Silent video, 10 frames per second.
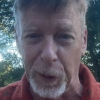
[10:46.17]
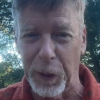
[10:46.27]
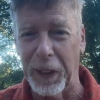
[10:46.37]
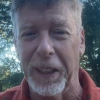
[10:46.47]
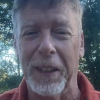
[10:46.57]

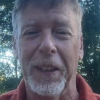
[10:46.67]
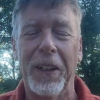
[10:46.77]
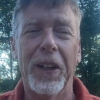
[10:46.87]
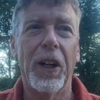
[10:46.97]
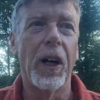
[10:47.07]
Okay,
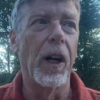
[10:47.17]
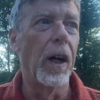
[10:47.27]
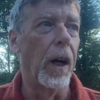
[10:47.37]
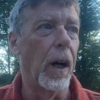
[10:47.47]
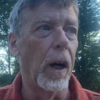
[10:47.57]

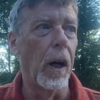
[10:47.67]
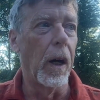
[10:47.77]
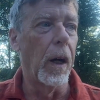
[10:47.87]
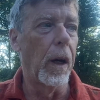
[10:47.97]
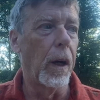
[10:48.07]

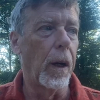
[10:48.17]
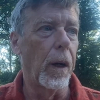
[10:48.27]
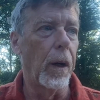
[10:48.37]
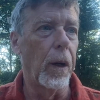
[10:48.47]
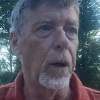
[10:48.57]

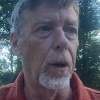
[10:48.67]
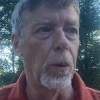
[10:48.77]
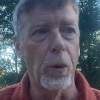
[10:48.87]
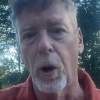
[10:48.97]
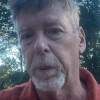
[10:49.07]
we're